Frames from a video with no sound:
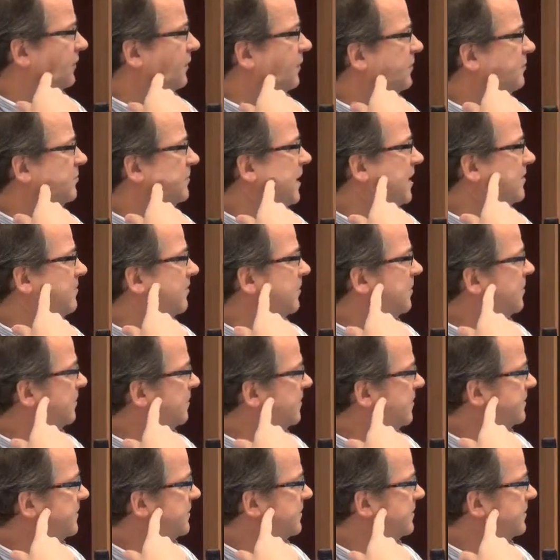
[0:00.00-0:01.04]
of September, the
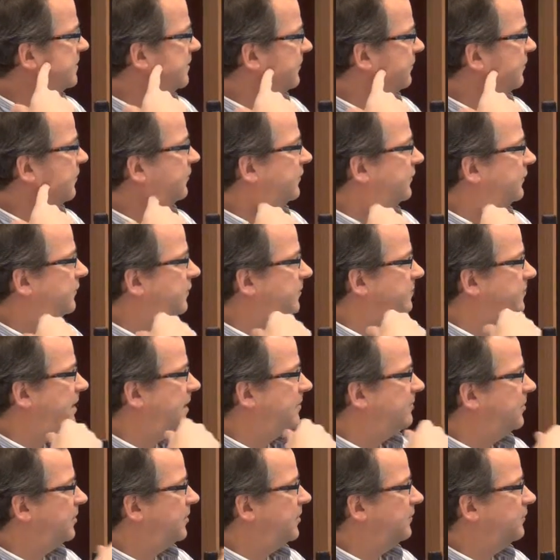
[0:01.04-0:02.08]
1st of
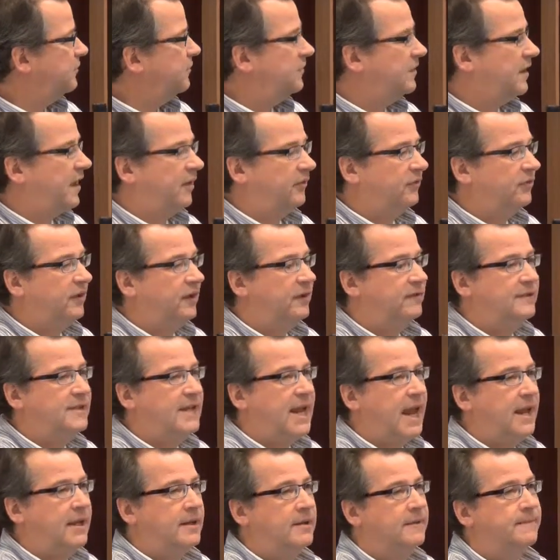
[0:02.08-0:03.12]
September of
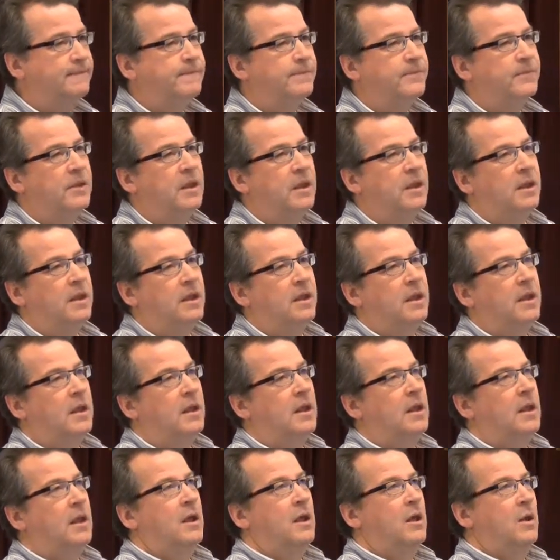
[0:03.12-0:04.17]

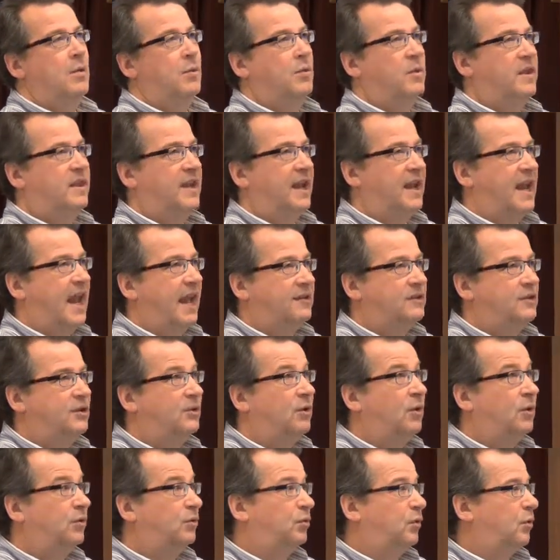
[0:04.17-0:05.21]
2010. We then had to
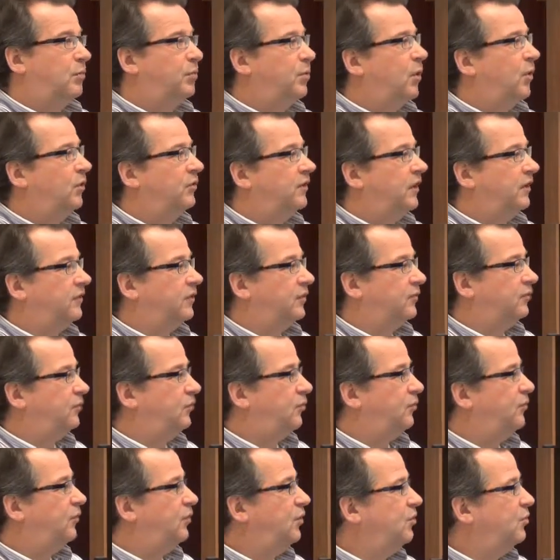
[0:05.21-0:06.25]
go through a process of
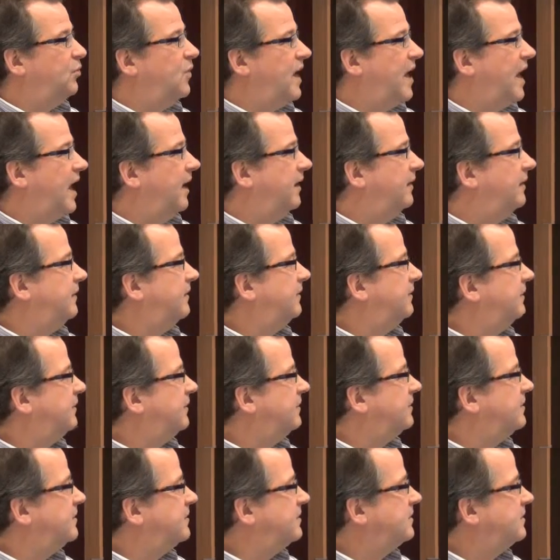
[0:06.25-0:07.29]
review. We had
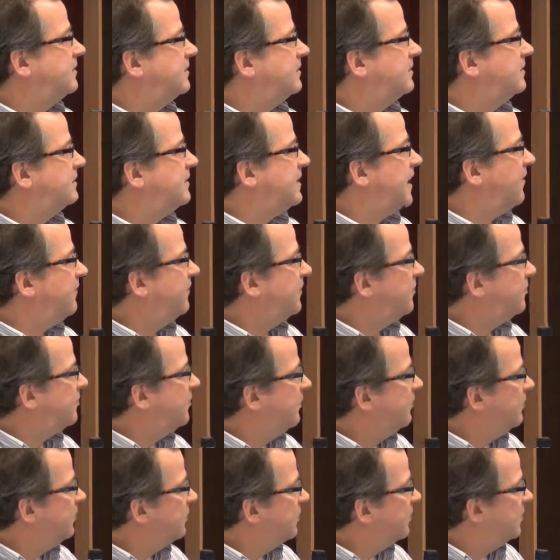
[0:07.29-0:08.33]
7
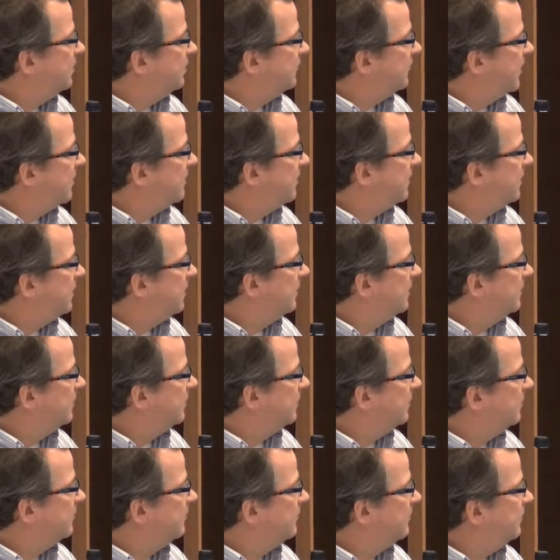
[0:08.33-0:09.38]
reviewers. How many
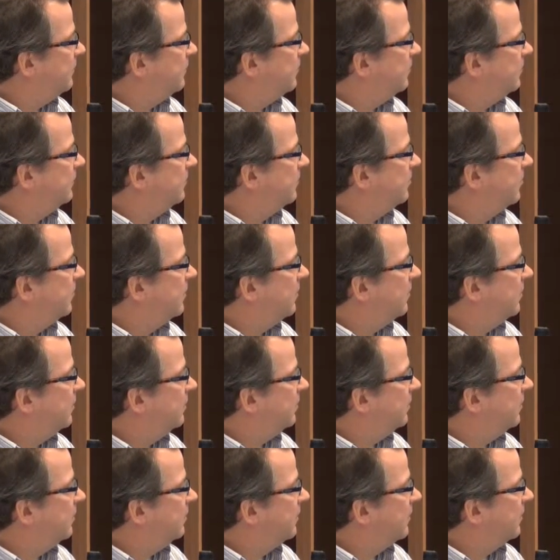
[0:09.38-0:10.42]
reviewers did we go
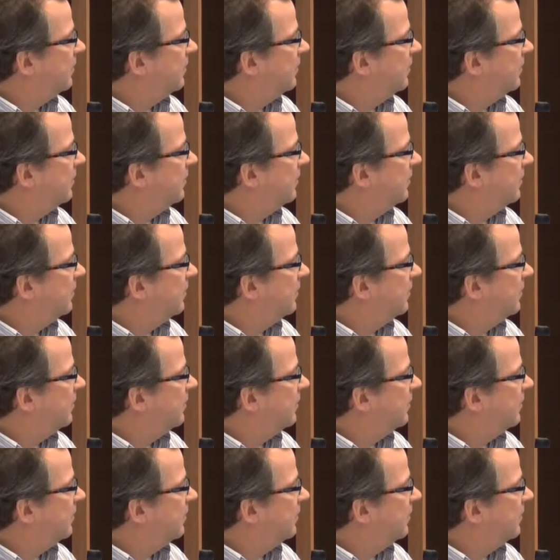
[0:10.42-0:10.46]
through?